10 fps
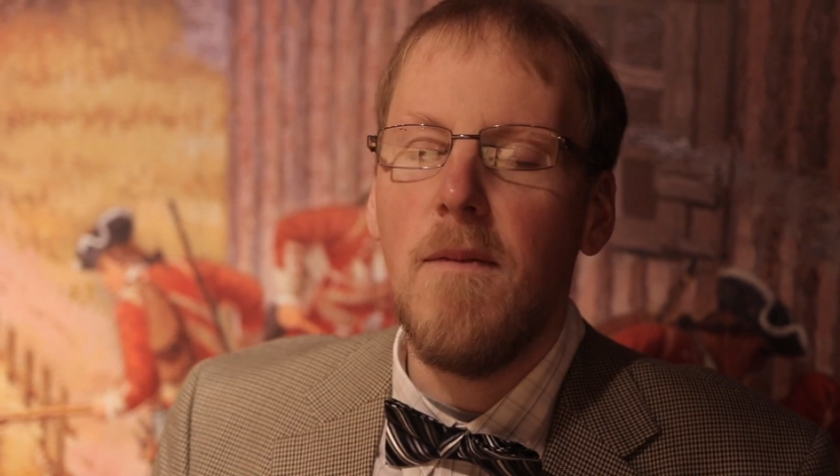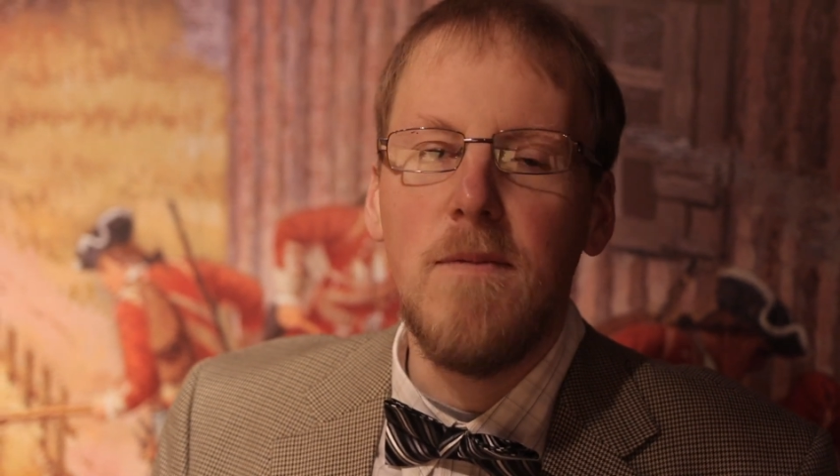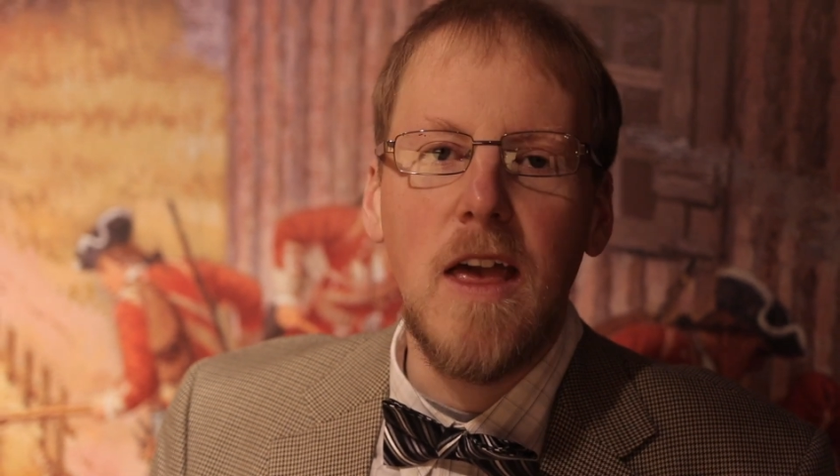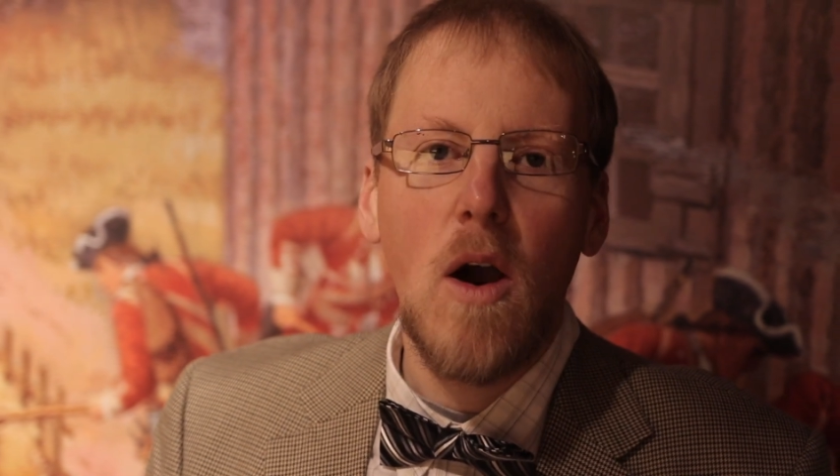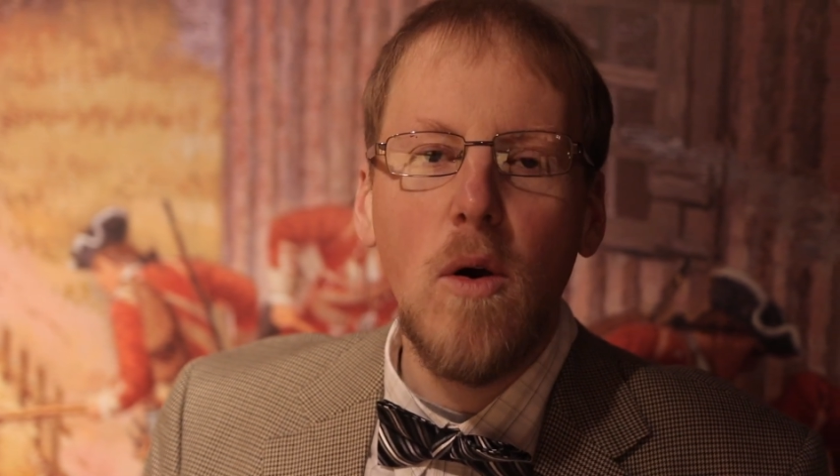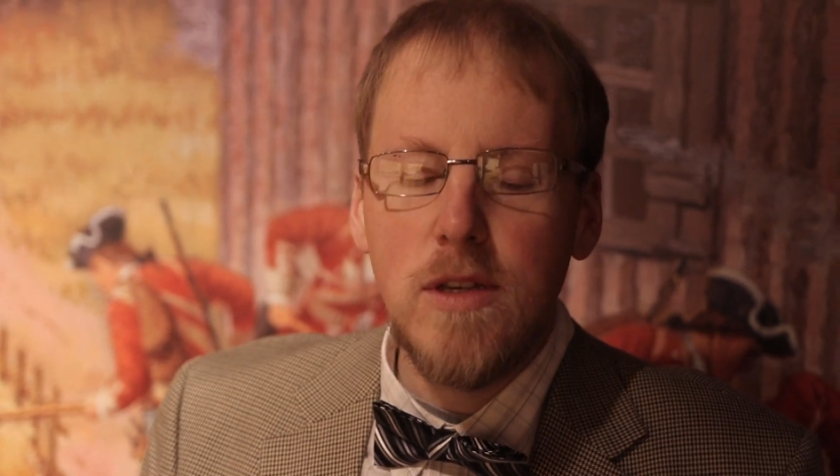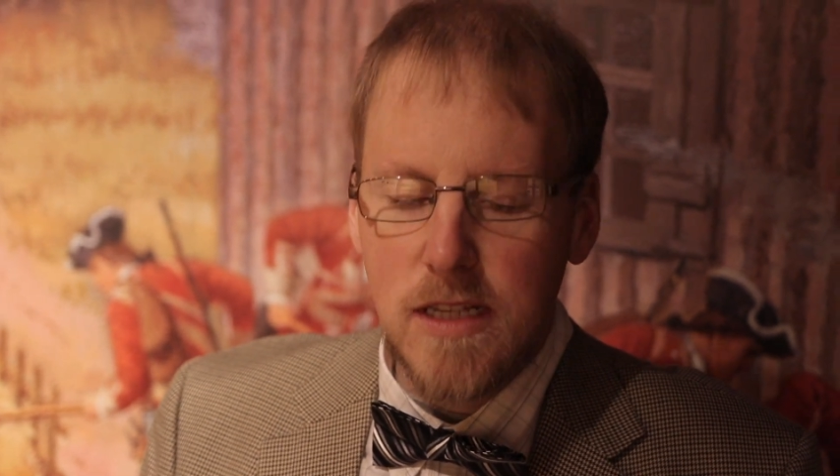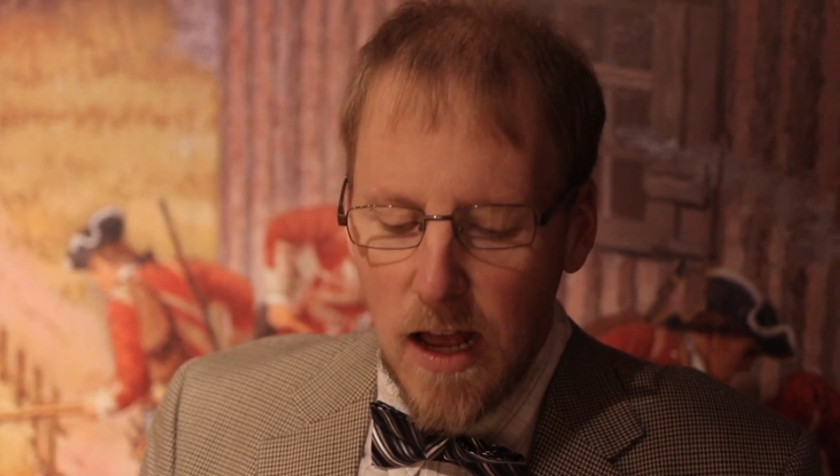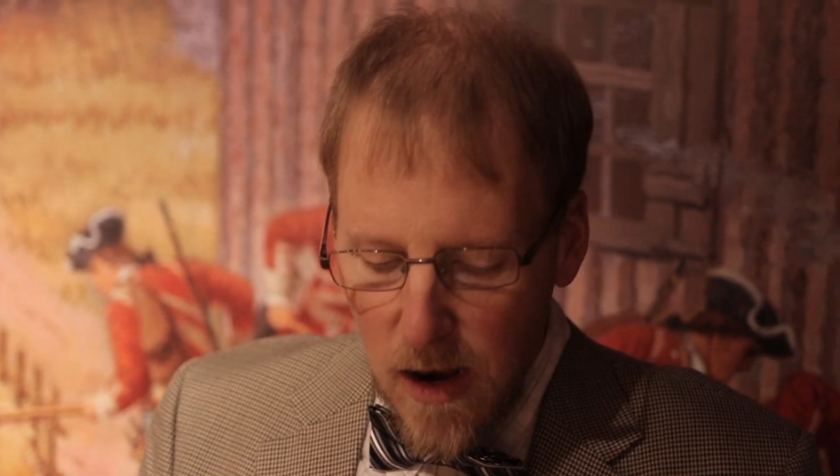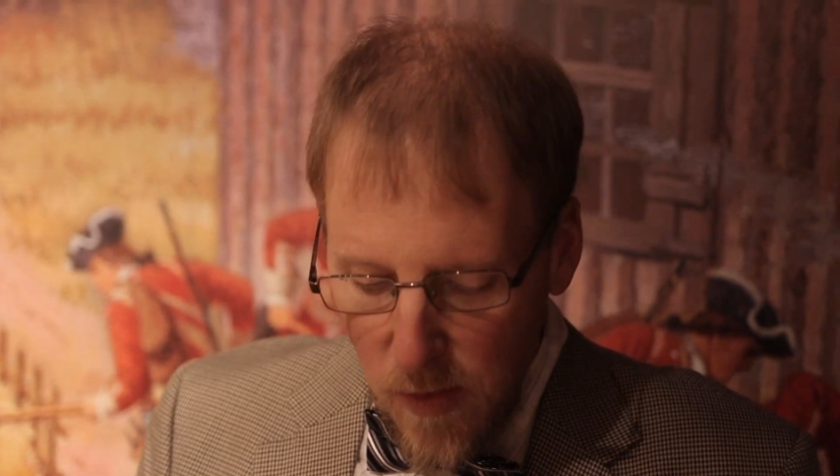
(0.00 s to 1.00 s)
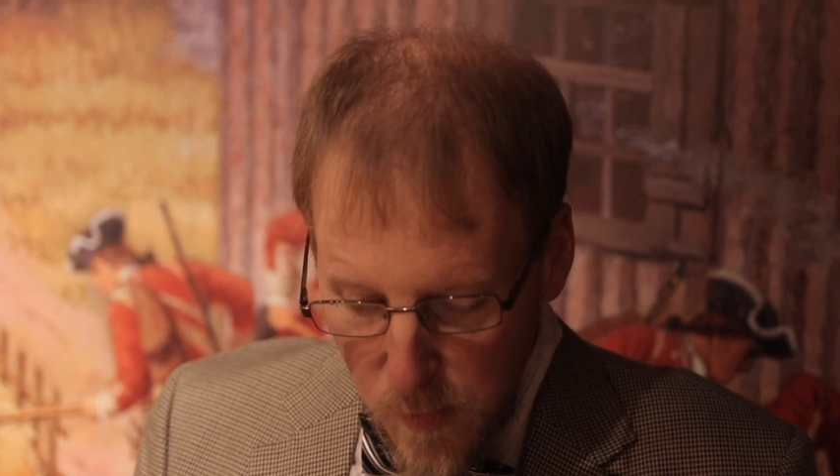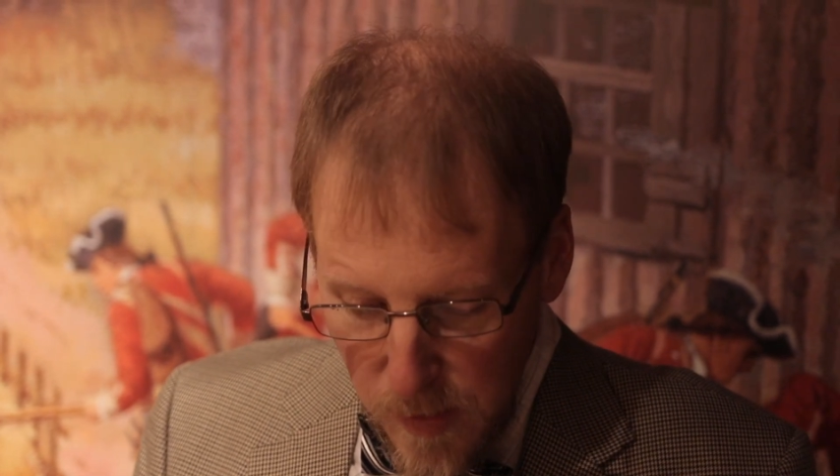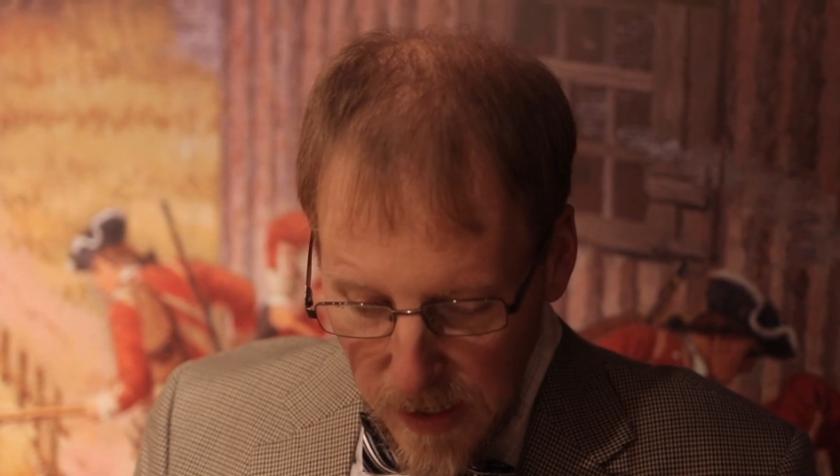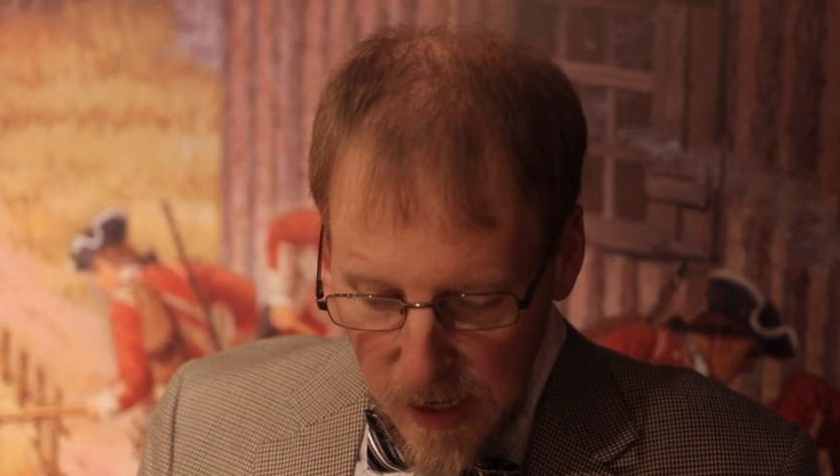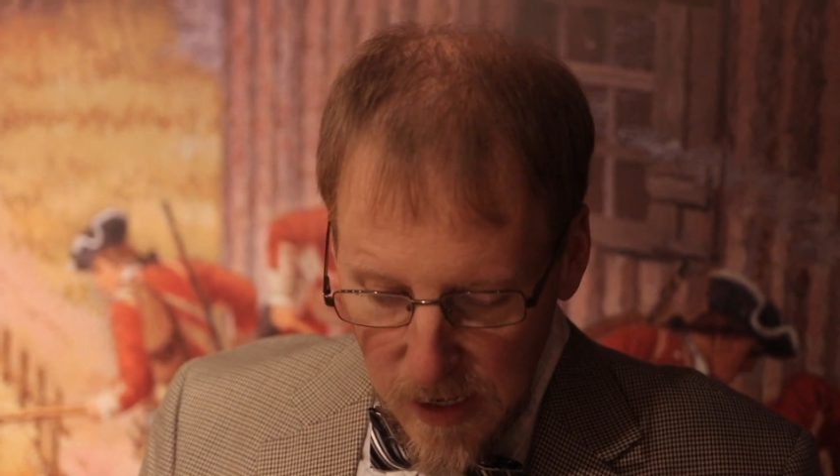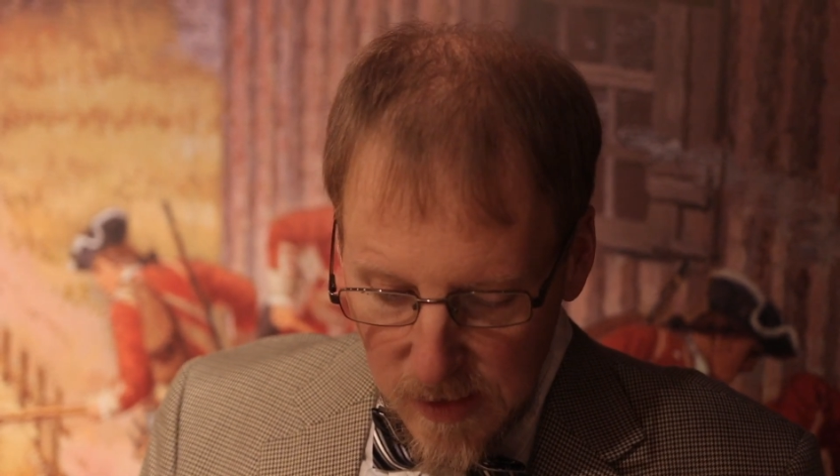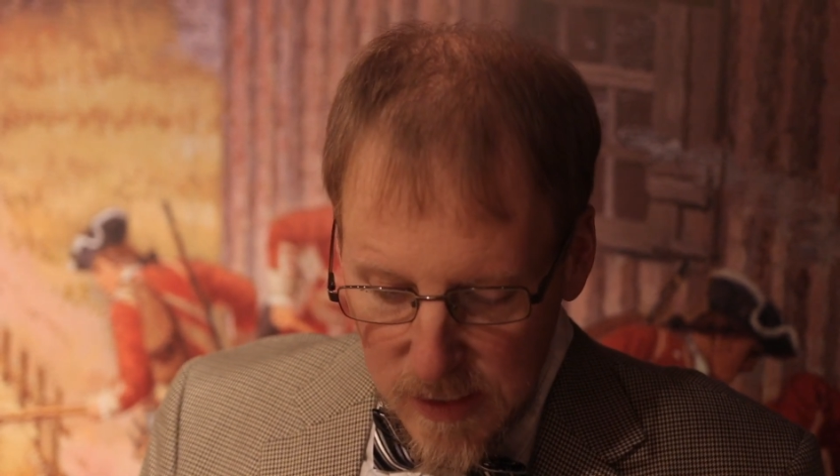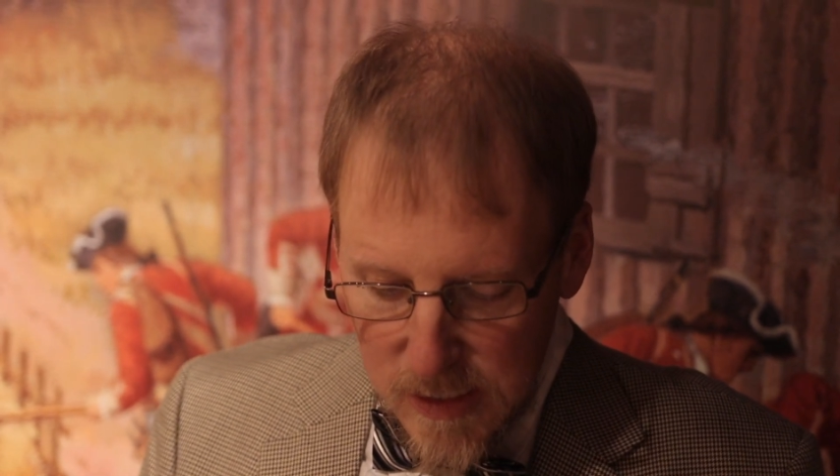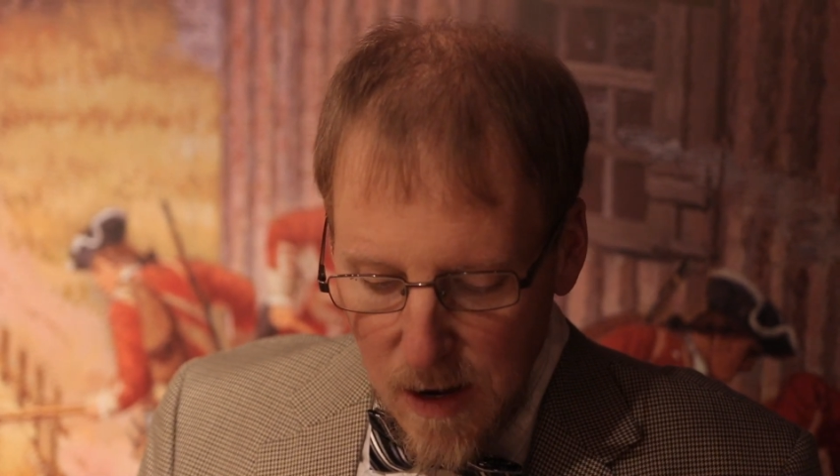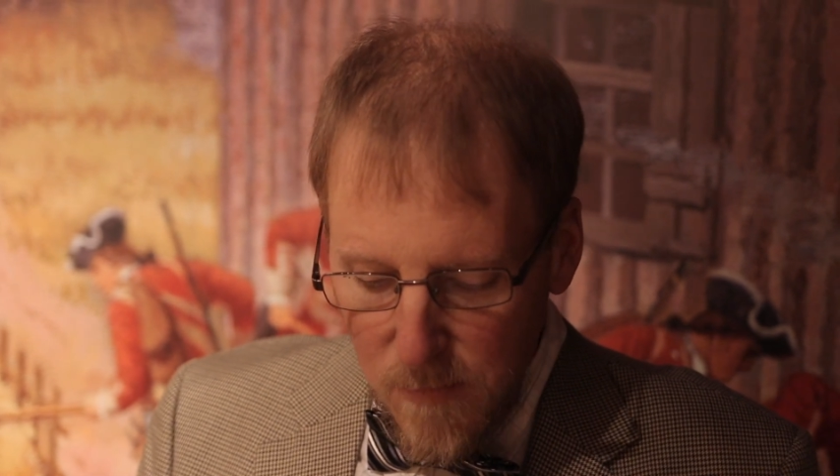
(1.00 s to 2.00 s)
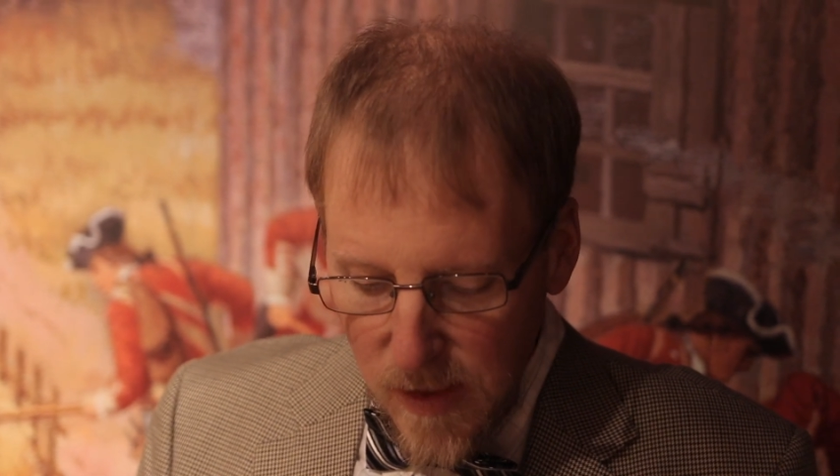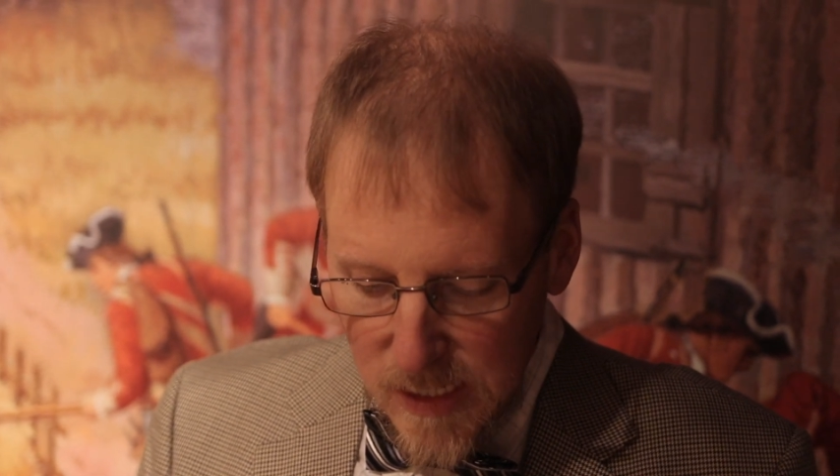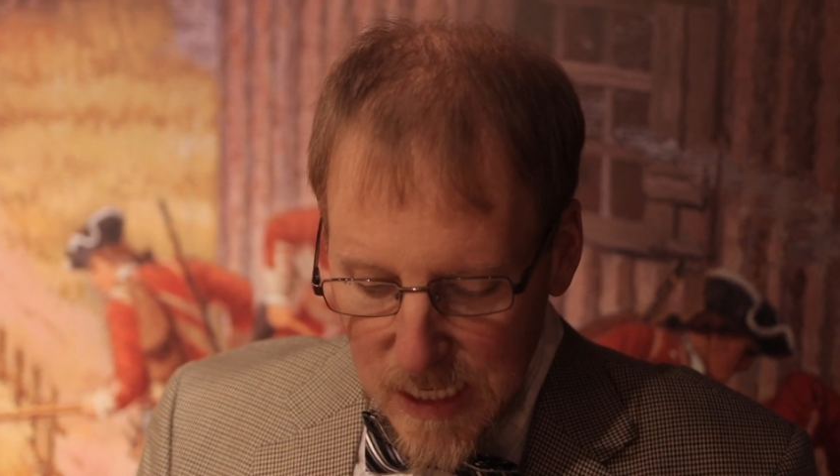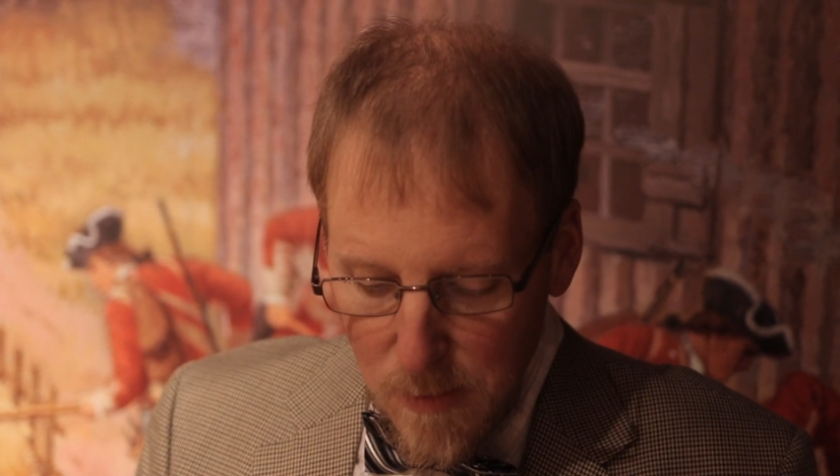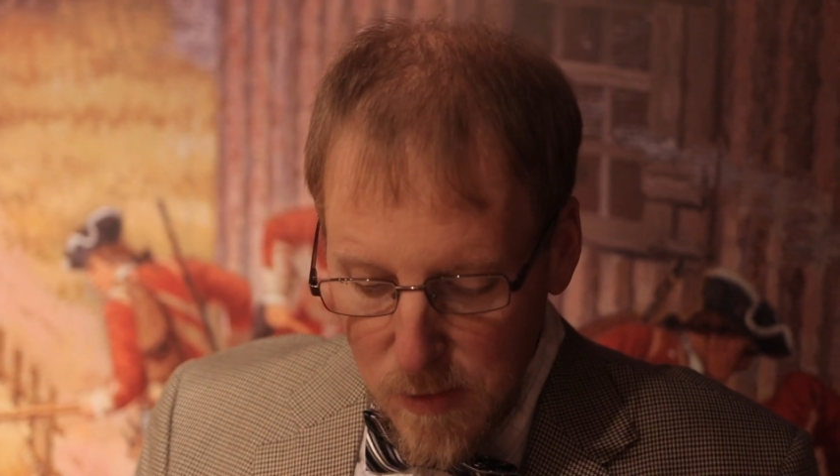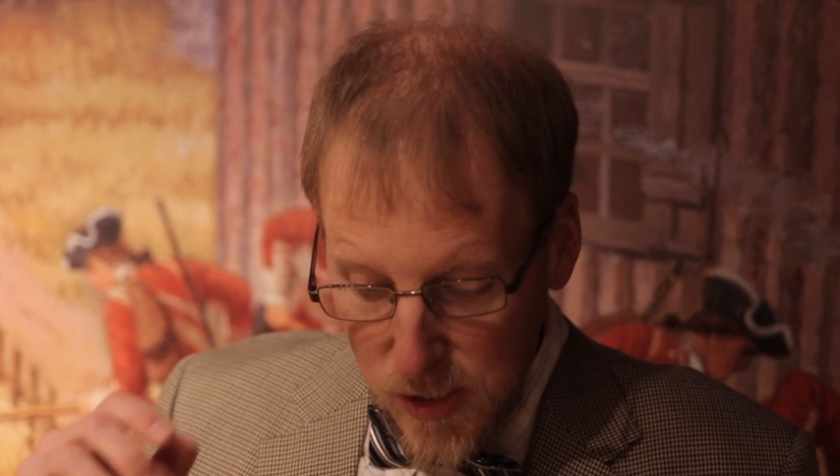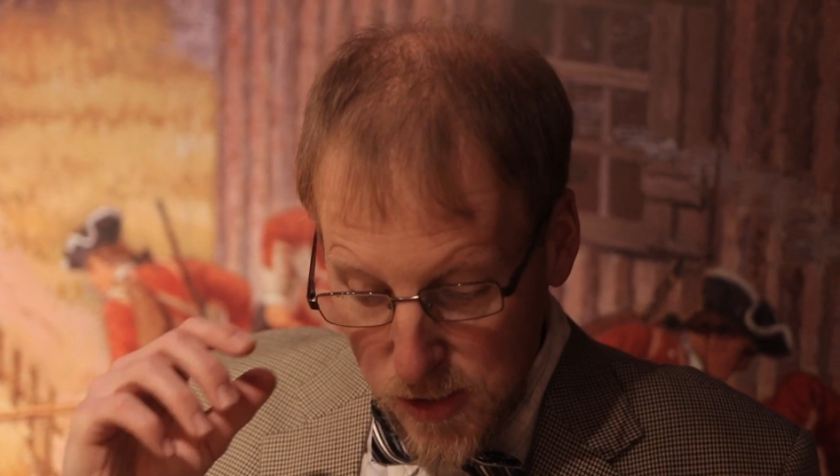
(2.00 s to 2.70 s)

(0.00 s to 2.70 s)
they host another picnic, this time from the established